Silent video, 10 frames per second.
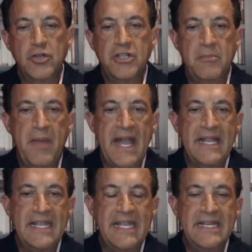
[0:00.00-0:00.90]
pushing
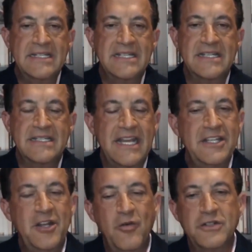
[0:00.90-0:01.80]
back against this?
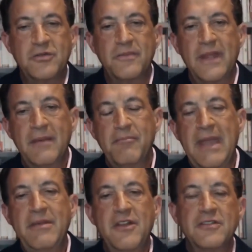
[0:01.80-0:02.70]
And you know, it's
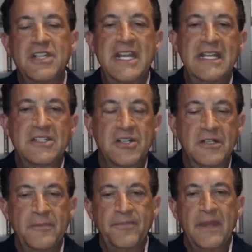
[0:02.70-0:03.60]
maybe there's an
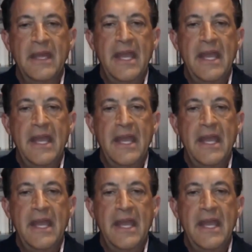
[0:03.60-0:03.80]
answer,